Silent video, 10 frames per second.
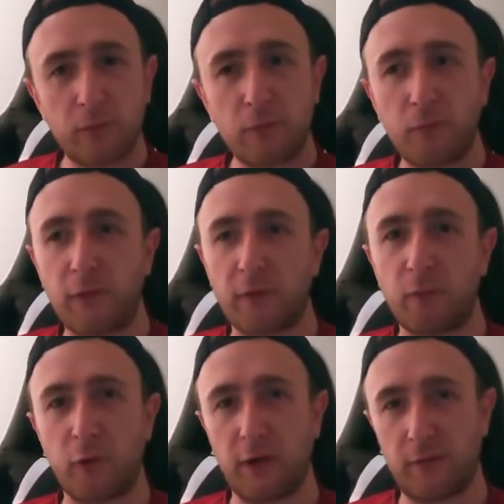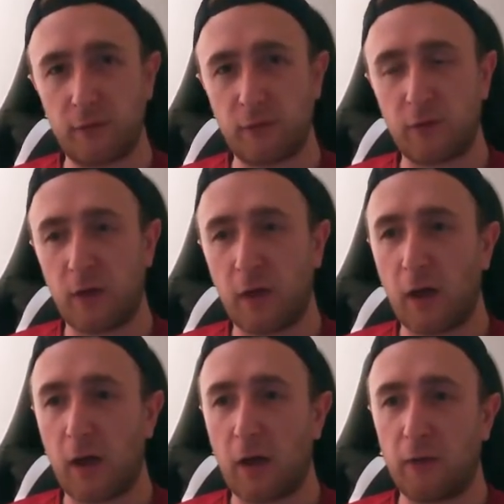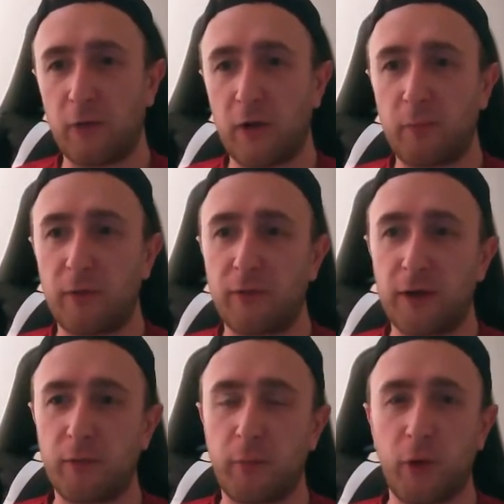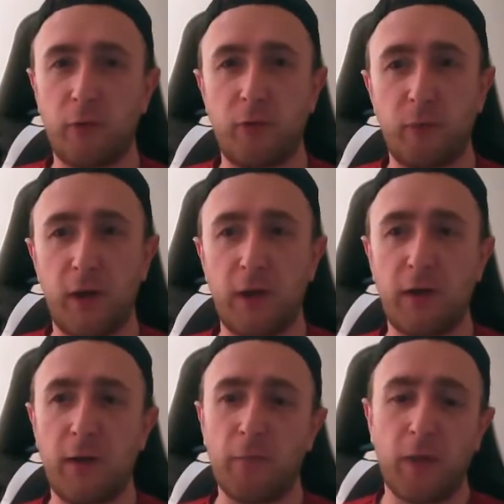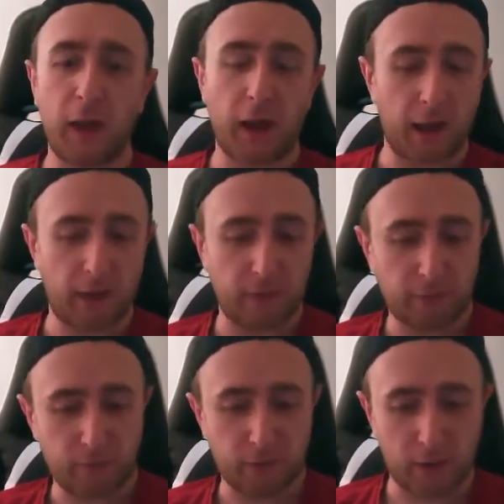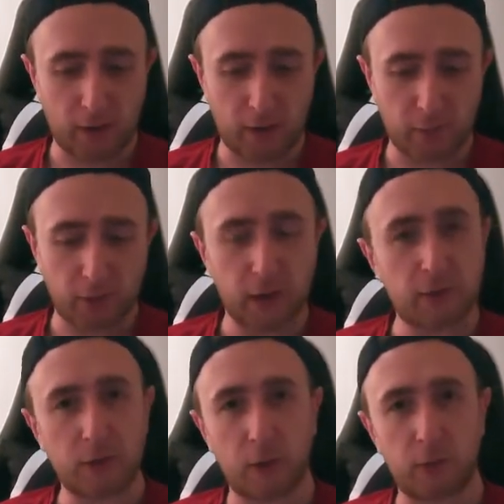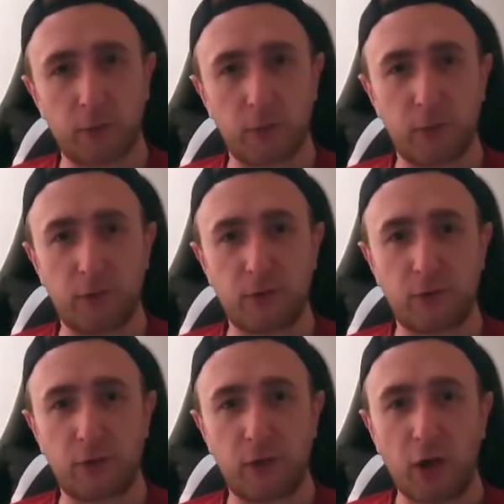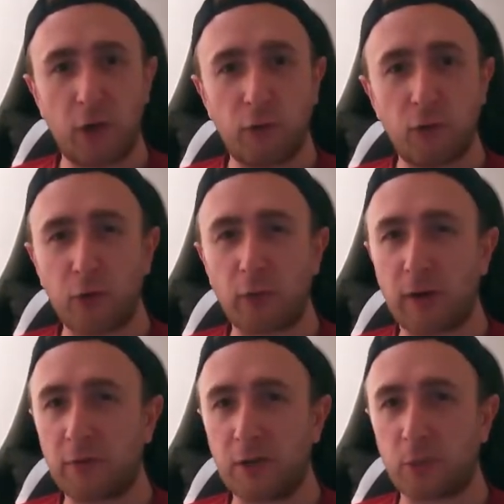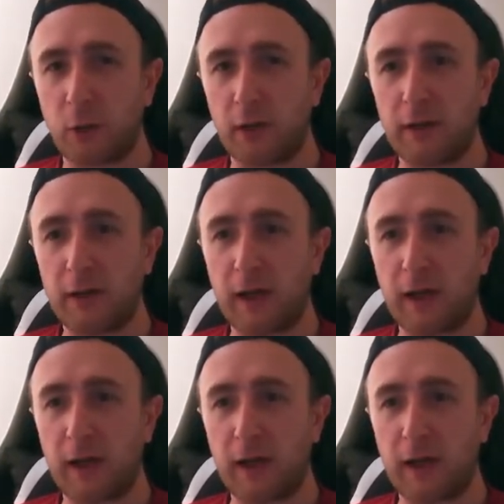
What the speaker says: for different reasons, 3 of my favorite posts I've made, and I'm going to go through and just talk around each one